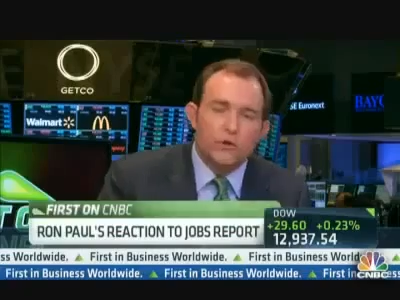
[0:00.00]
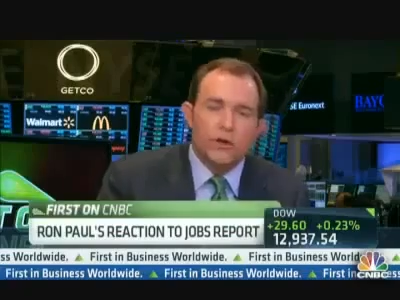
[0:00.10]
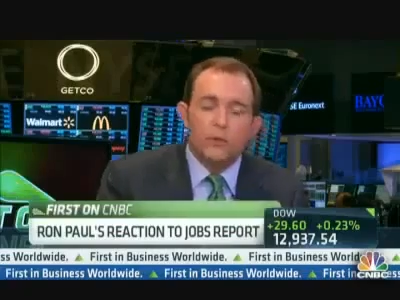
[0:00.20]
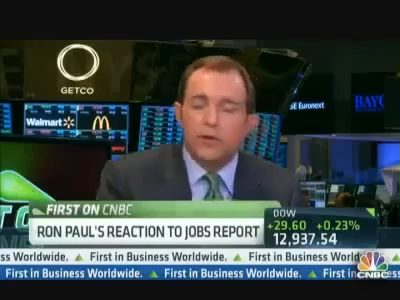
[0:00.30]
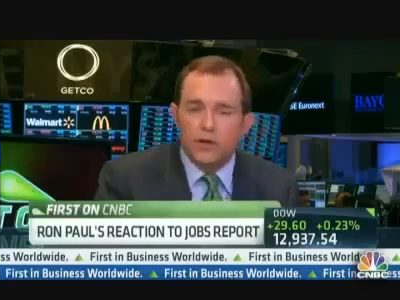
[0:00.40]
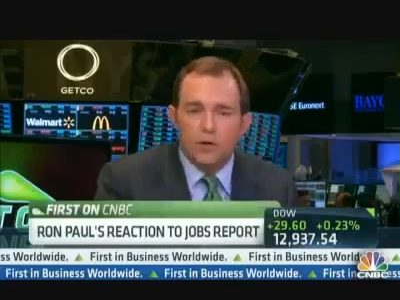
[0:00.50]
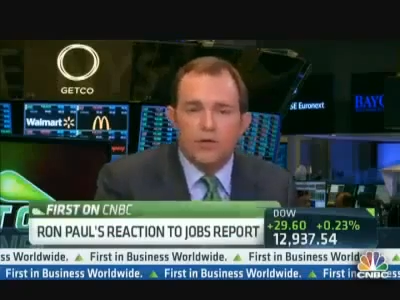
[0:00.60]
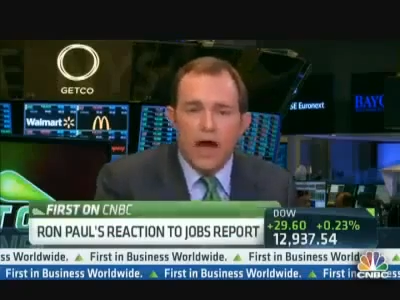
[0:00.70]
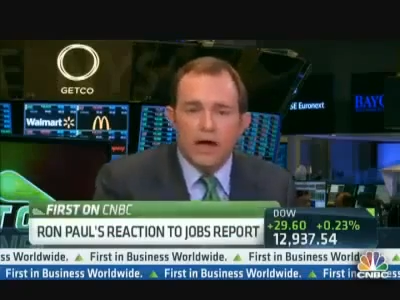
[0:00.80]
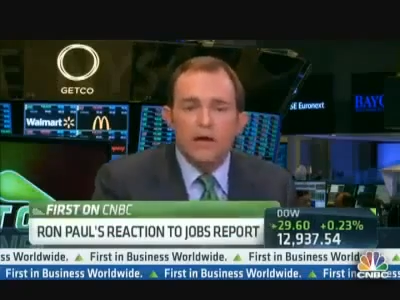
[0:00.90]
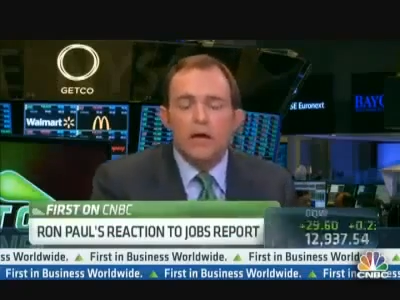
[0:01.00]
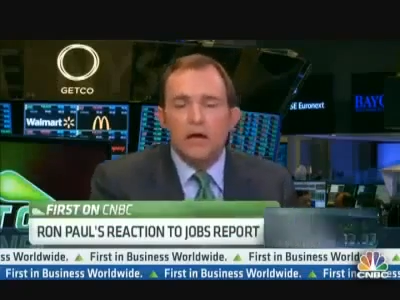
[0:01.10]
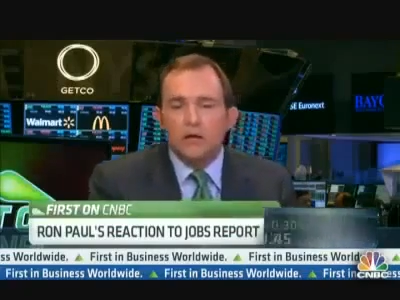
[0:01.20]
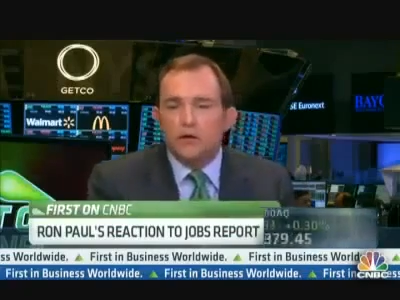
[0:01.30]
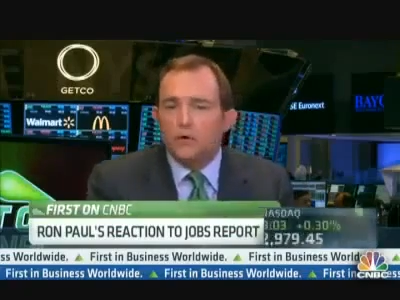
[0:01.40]
QE, we know that.
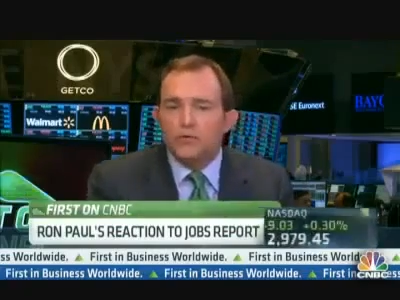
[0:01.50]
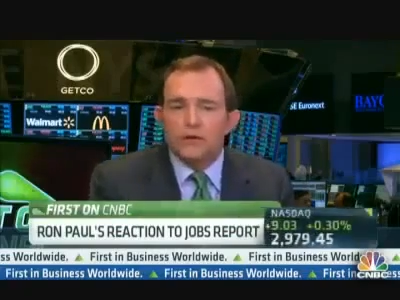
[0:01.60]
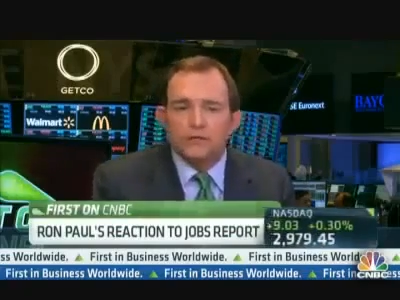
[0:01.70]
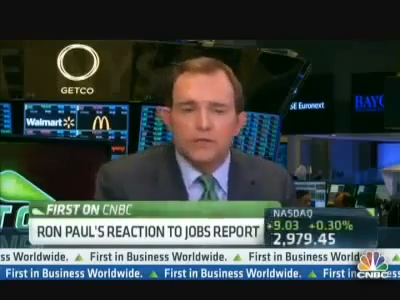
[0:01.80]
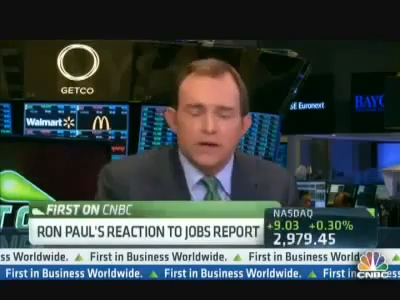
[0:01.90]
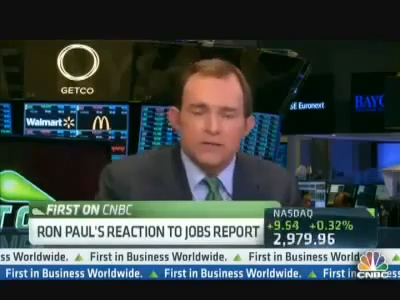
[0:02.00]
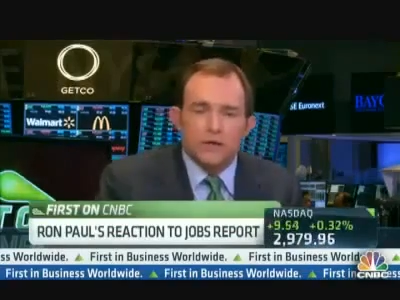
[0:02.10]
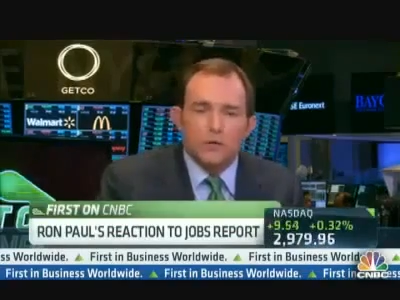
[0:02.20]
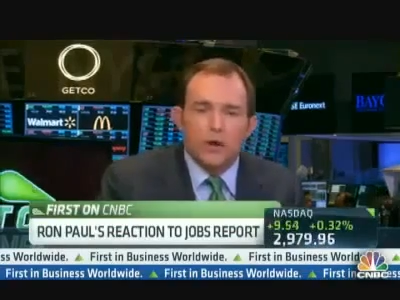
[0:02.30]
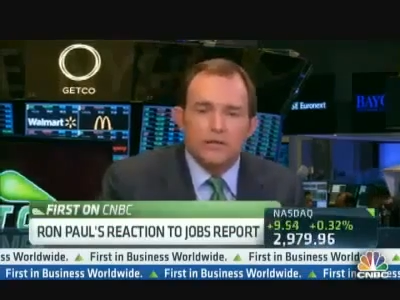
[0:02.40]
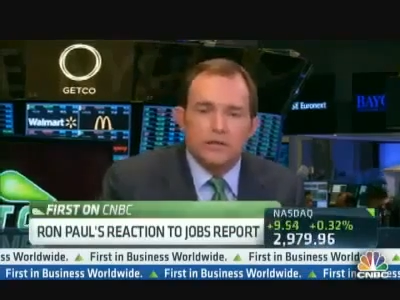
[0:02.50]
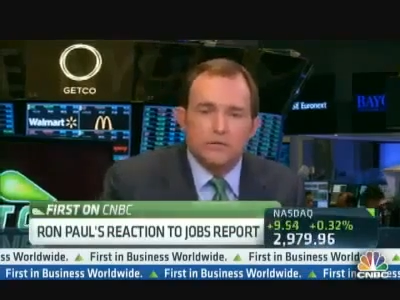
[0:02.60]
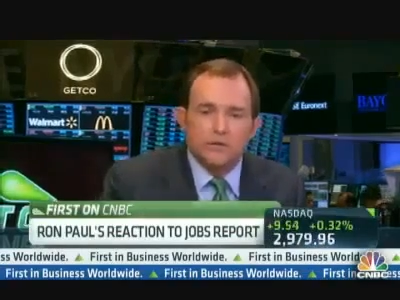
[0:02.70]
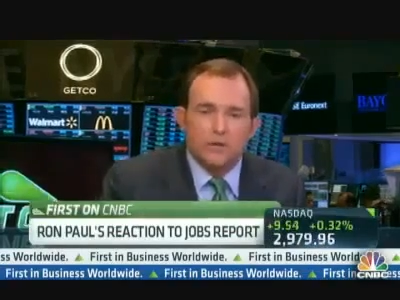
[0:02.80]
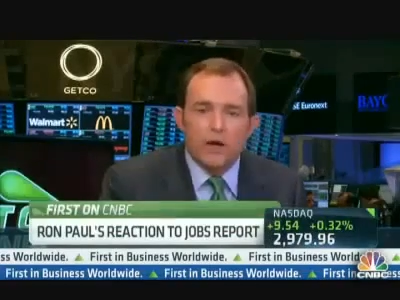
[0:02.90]
You don't think the Fed is going to raise
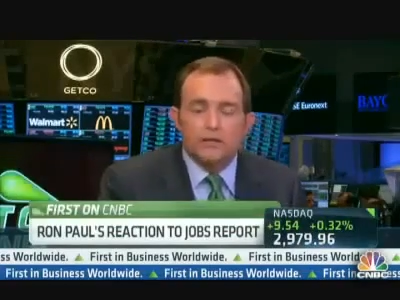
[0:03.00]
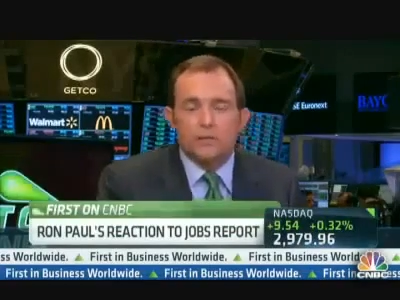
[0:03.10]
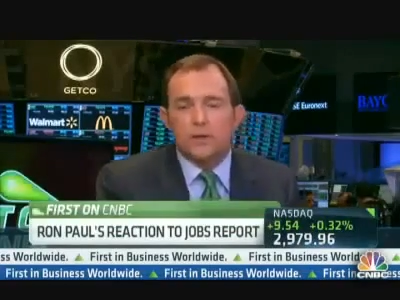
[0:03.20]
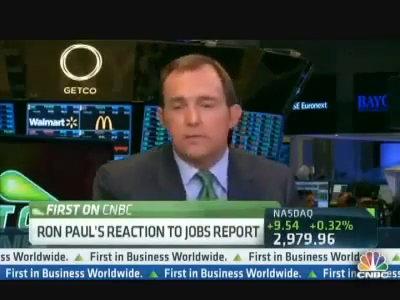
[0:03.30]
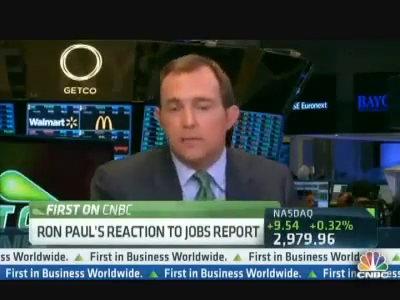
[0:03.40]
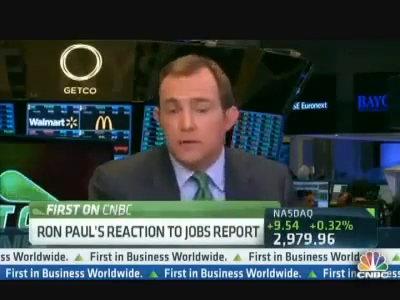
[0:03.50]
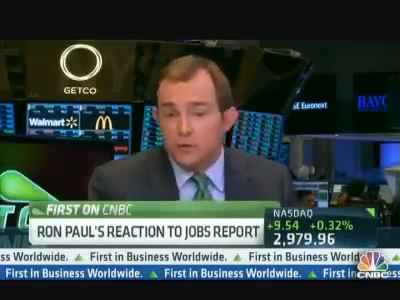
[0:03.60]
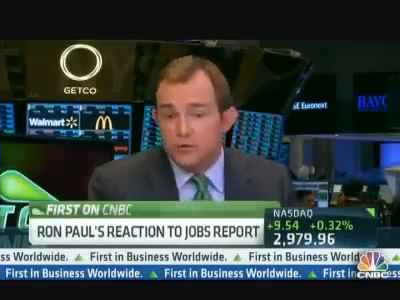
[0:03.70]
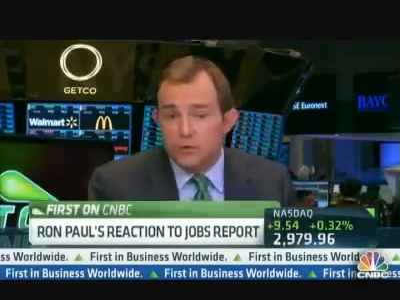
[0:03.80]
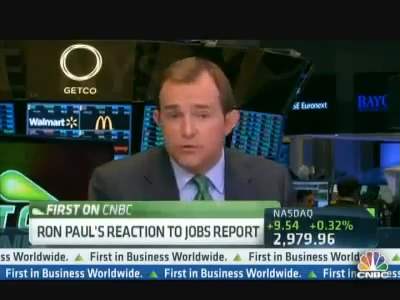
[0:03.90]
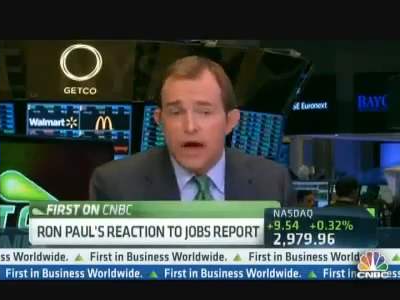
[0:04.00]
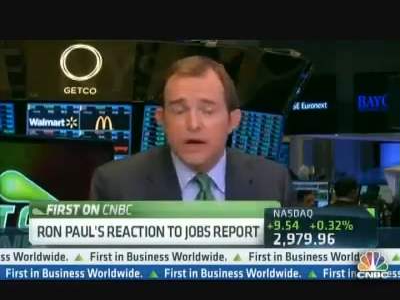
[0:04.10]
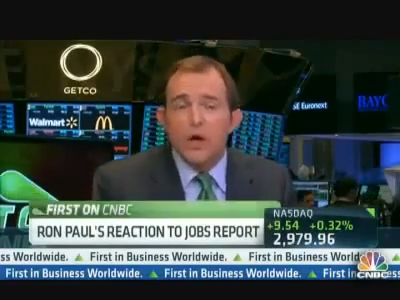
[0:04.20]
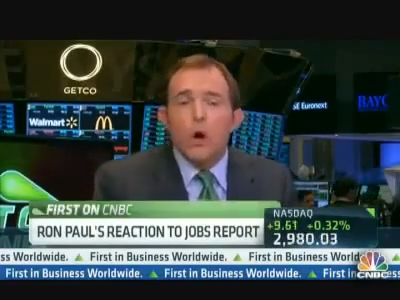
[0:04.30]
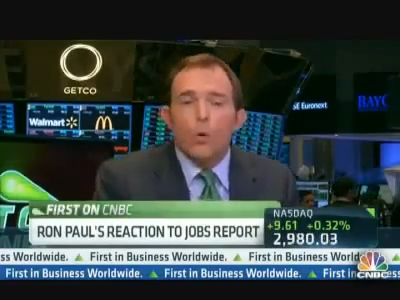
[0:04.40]
interest rates. I mean, maybe you do
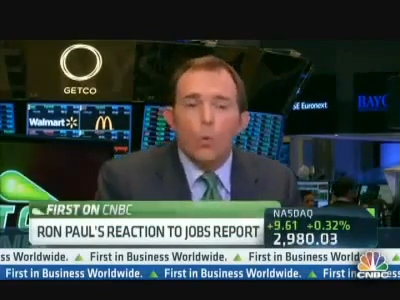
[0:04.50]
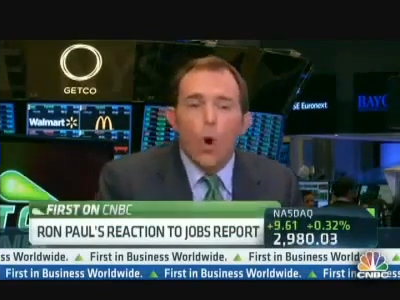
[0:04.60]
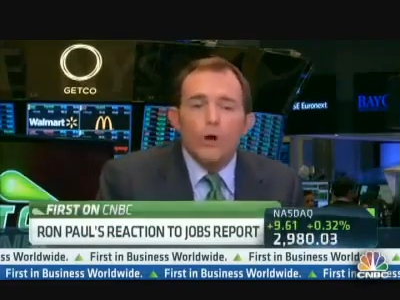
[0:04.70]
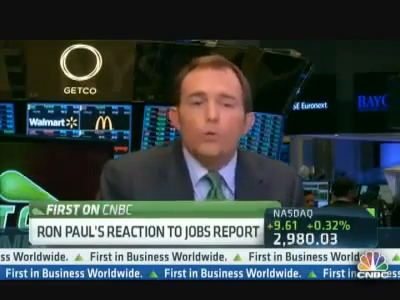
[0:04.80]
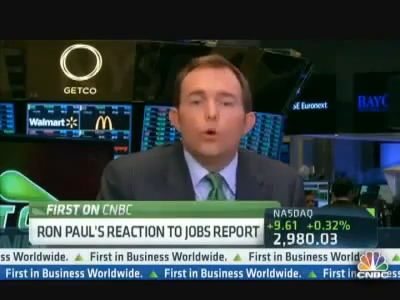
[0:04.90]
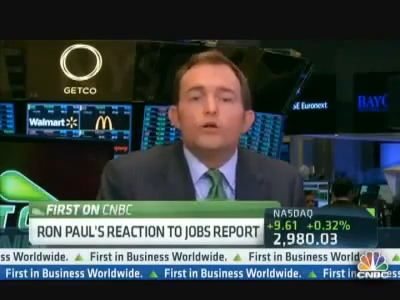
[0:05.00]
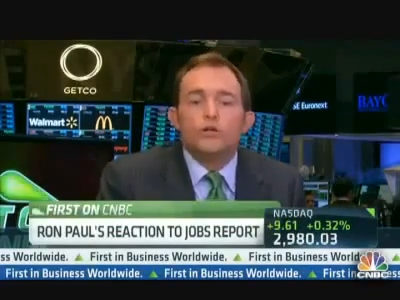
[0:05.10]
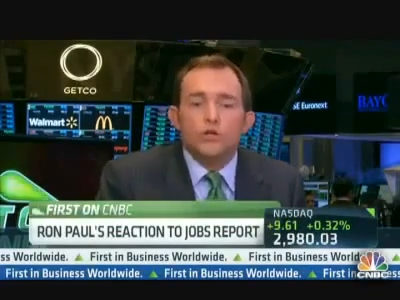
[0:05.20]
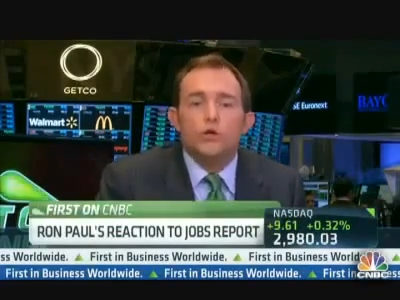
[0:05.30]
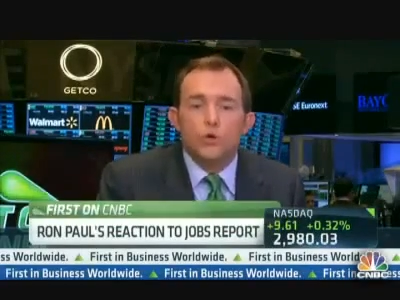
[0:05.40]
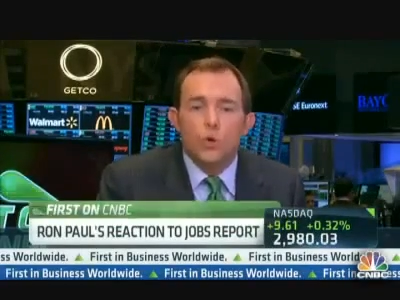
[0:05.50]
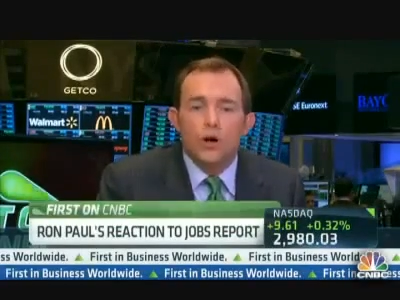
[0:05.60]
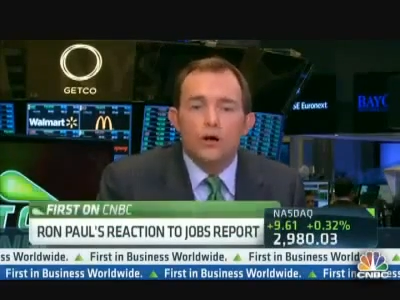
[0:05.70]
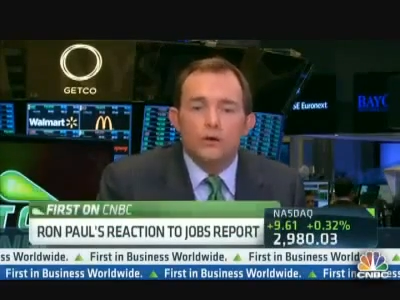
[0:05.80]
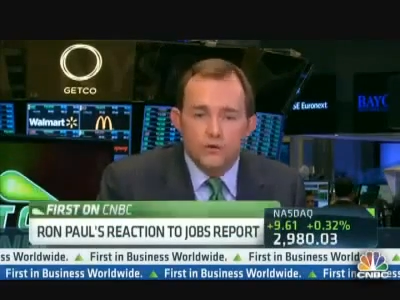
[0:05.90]
that. What would you
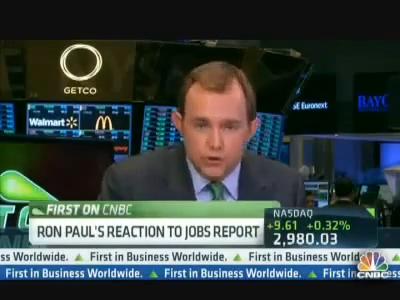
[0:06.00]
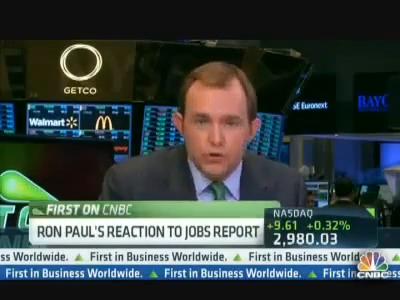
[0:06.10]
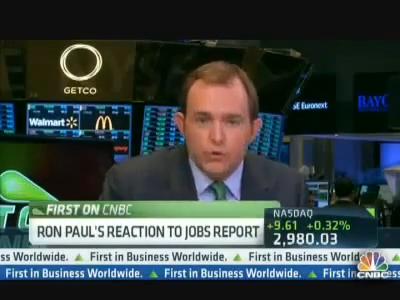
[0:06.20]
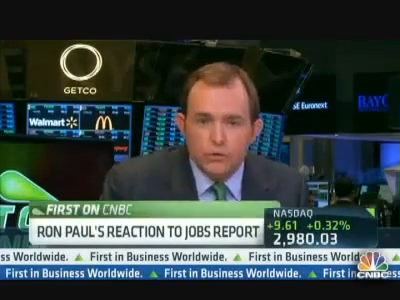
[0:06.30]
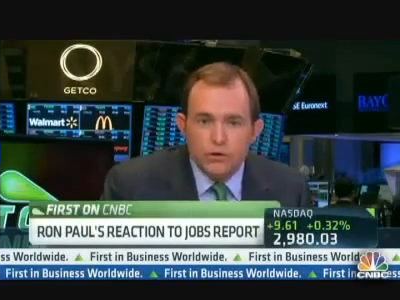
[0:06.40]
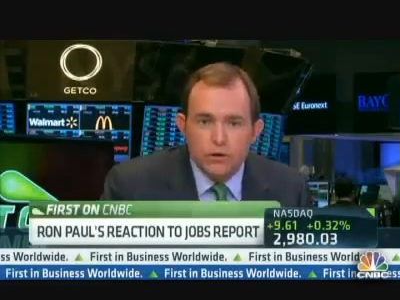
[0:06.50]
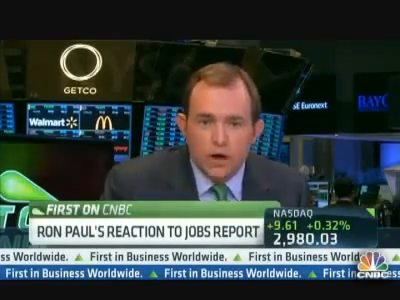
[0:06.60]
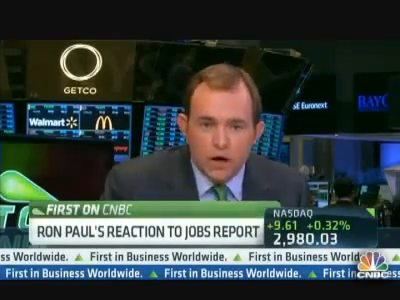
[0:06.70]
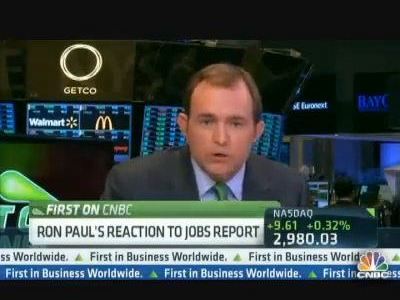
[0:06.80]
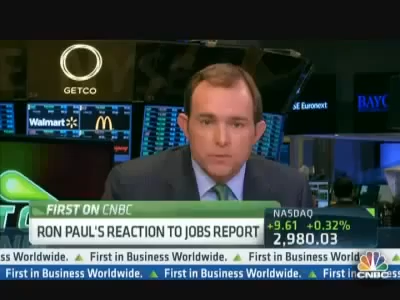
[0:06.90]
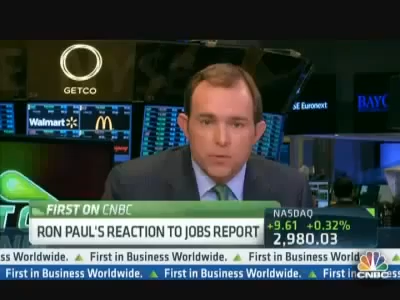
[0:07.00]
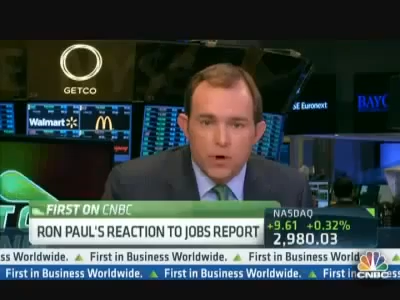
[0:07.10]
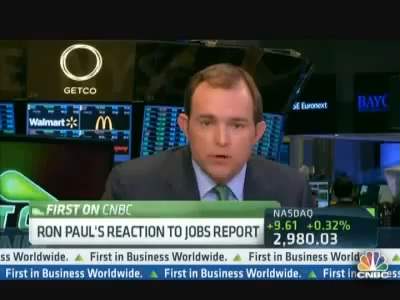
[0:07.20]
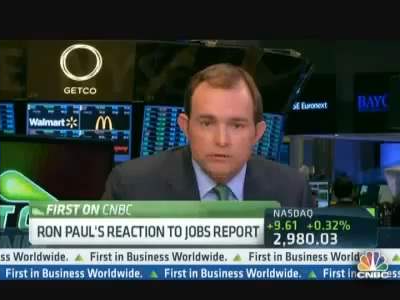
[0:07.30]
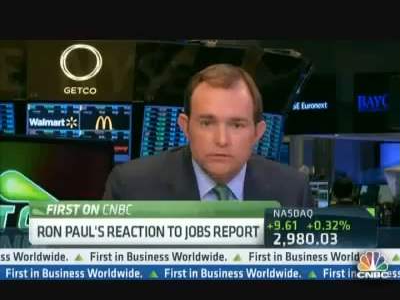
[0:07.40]
do, Congressman
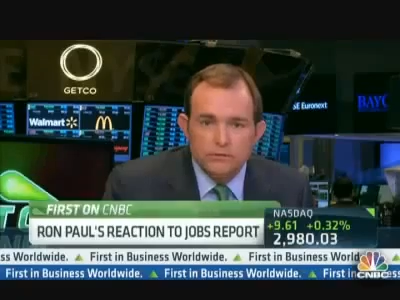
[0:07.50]
Paul?